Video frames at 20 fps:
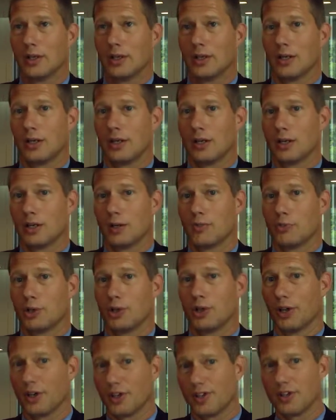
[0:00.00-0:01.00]

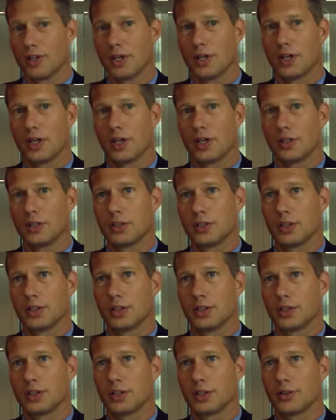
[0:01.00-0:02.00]
Another thing I
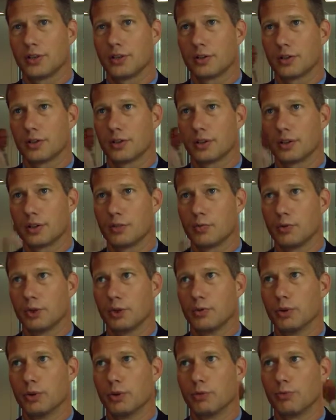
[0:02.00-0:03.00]
think is that
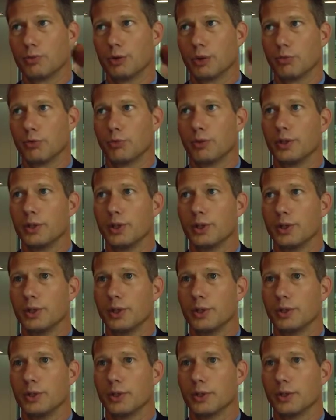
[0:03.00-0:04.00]
we will
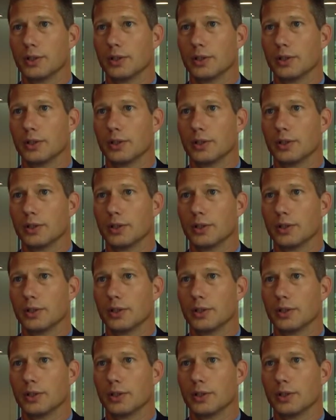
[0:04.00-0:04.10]
probably